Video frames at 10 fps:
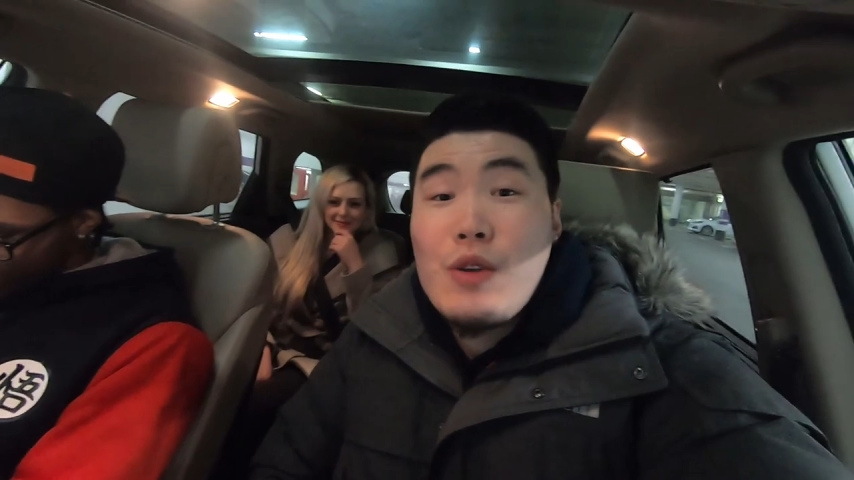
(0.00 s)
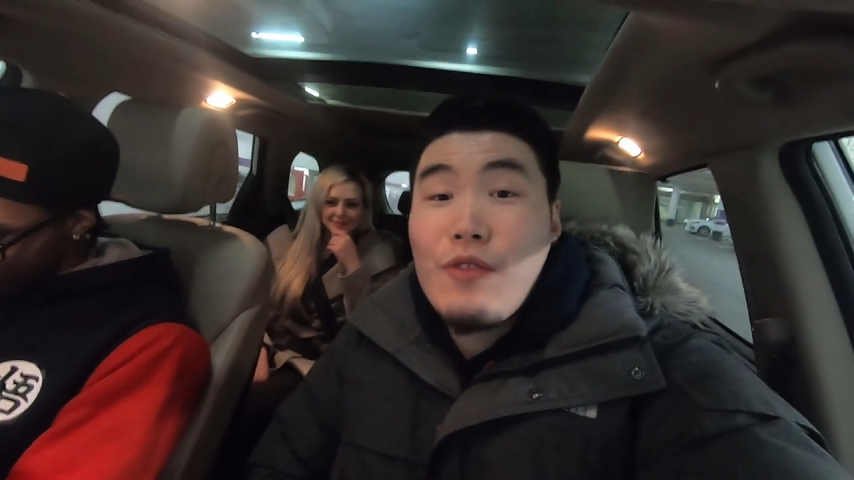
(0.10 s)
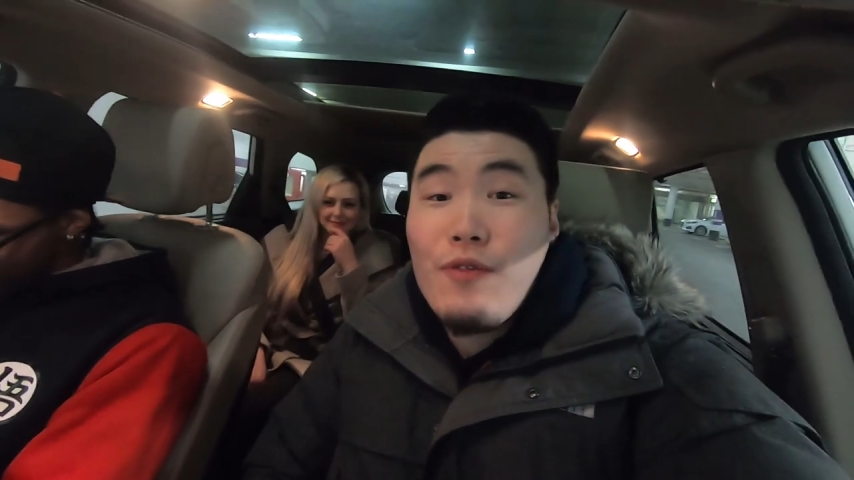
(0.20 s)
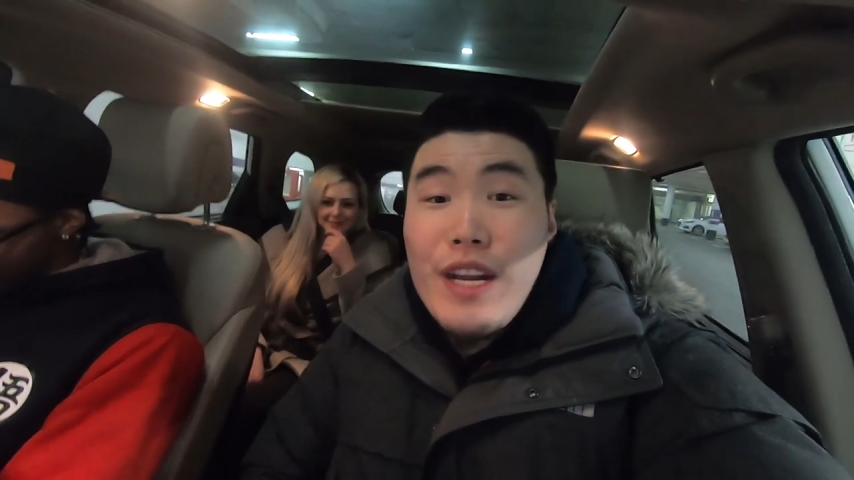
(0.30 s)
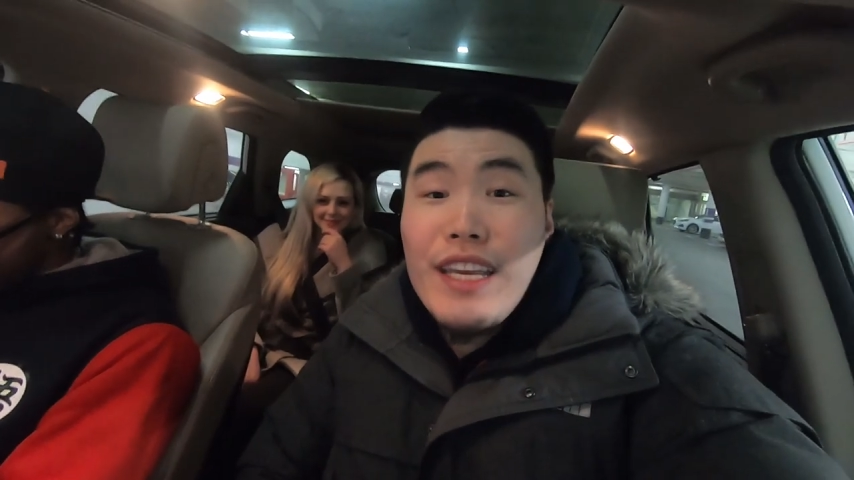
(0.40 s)
It was
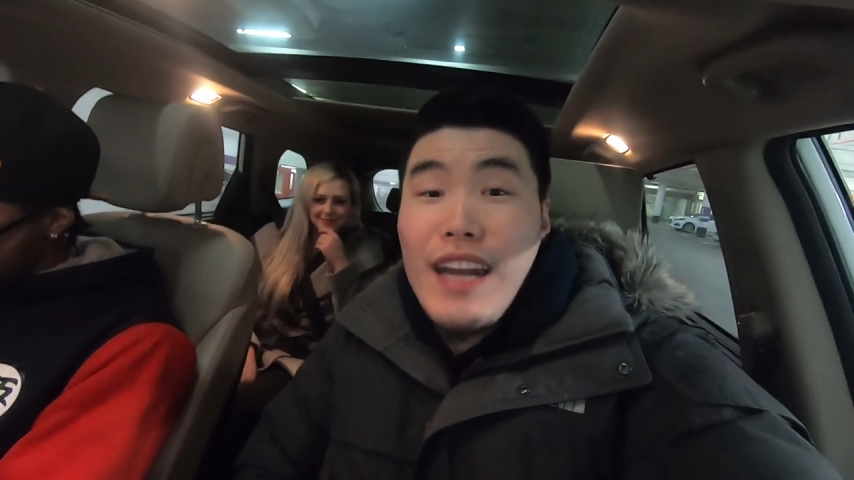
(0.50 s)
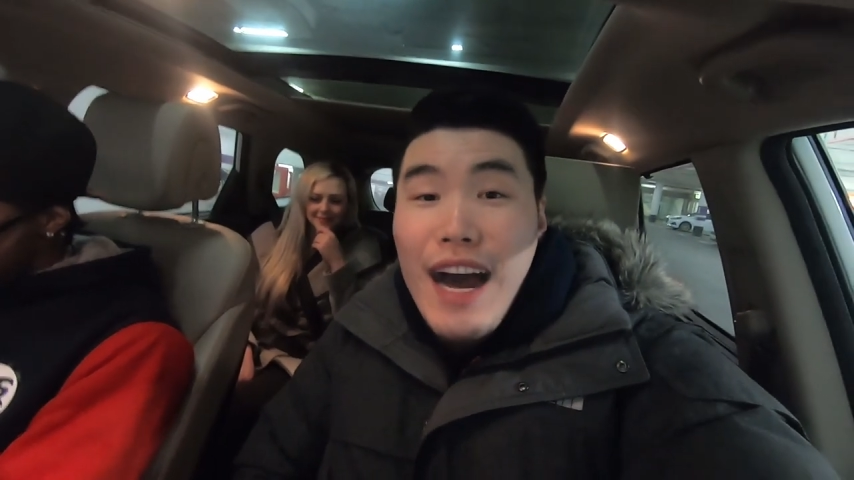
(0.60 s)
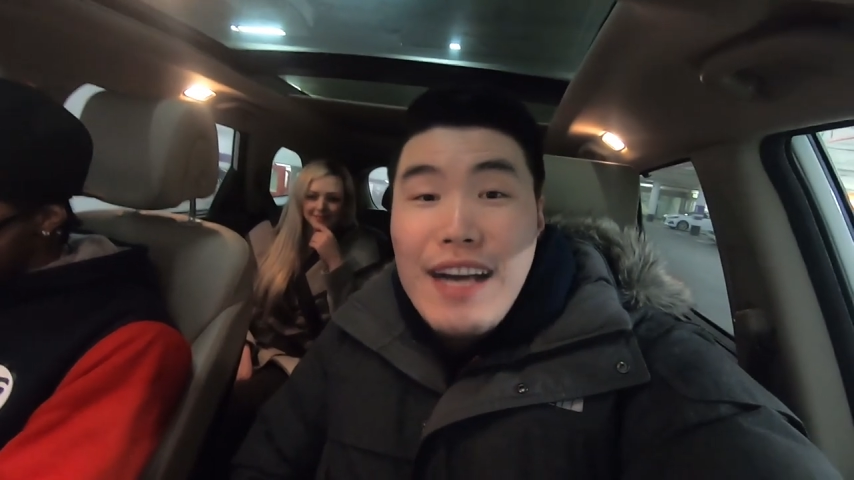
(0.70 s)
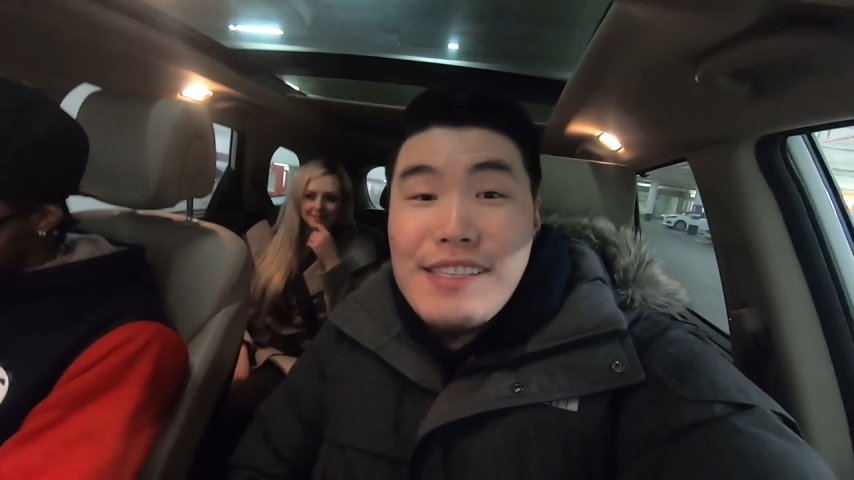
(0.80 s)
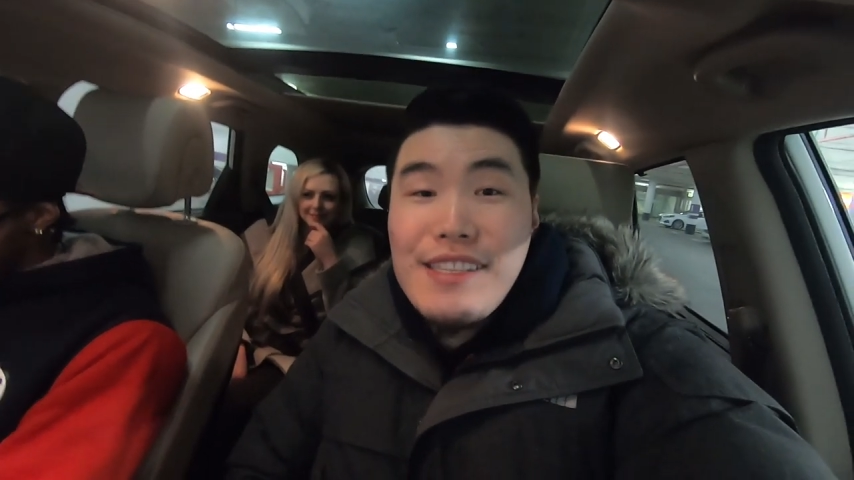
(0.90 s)
freaking
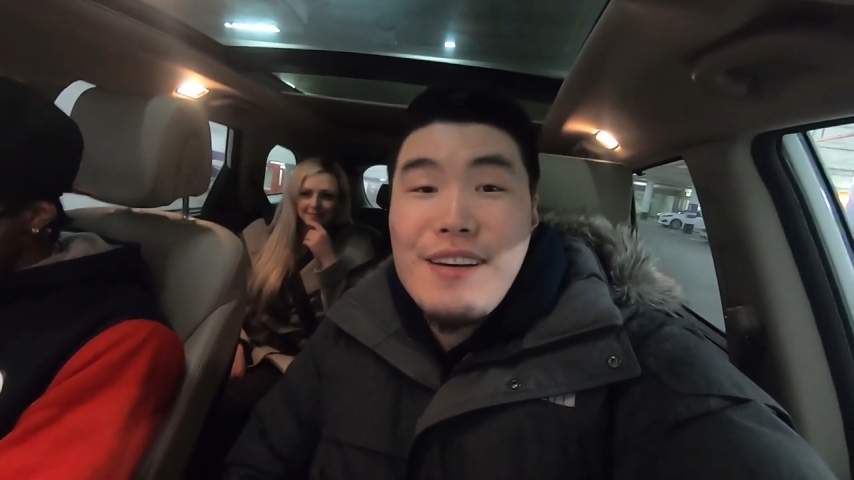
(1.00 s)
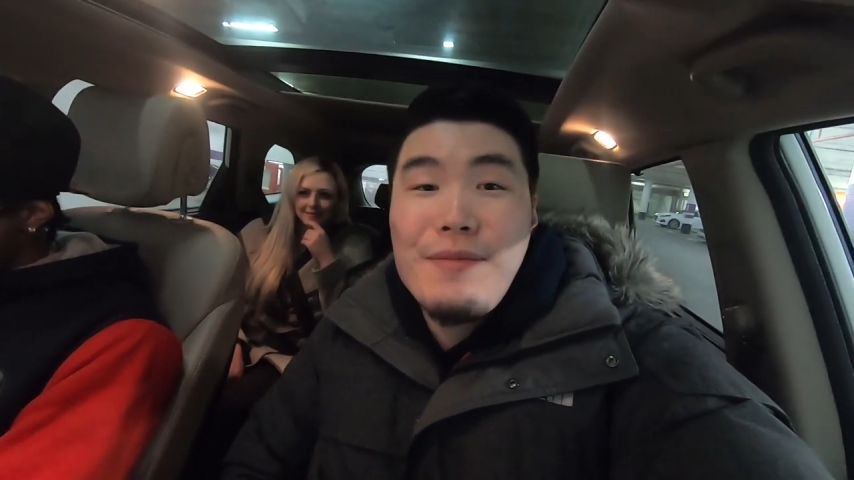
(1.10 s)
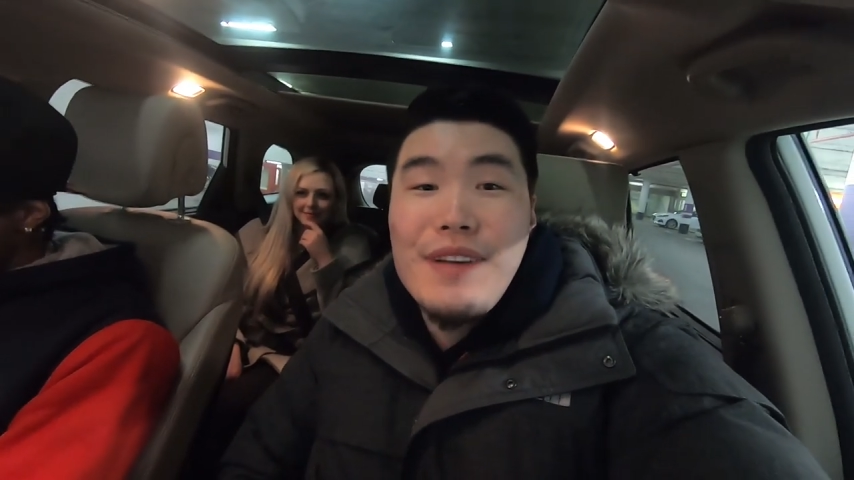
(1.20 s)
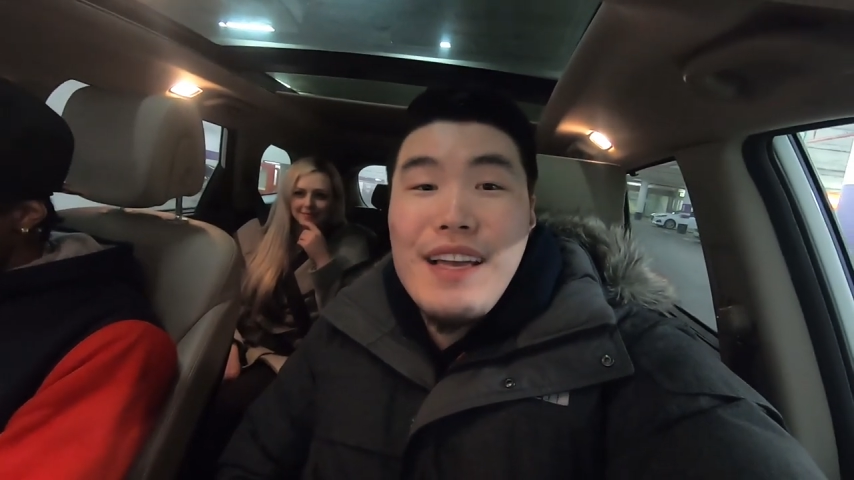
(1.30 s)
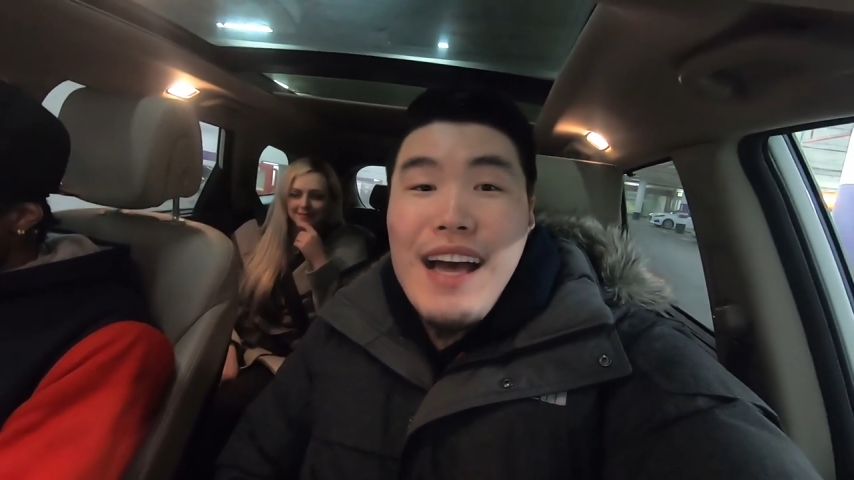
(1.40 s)
awesome.